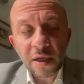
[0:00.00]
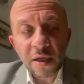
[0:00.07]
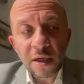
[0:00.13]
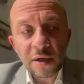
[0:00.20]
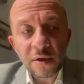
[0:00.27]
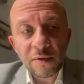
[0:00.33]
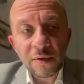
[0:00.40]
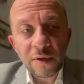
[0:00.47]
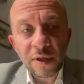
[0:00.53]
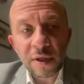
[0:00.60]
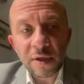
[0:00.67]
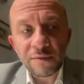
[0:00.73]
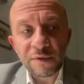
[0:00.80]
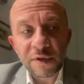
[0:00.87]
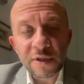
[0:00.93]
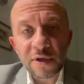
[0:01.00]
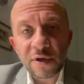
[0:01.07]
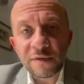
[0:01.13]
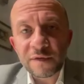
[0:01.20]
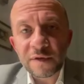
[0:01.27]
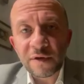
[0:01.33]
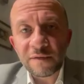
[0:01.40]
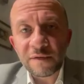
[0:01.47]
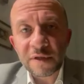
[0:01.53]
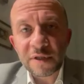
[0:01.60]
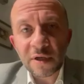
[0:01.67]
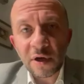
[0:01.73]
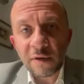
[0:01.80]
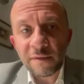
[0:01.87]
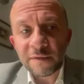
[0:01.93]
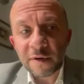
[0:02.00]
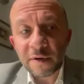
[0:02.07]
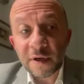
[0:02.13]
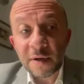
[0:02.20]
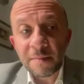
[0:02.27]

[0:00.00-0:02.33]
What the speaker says: the reserve service in home front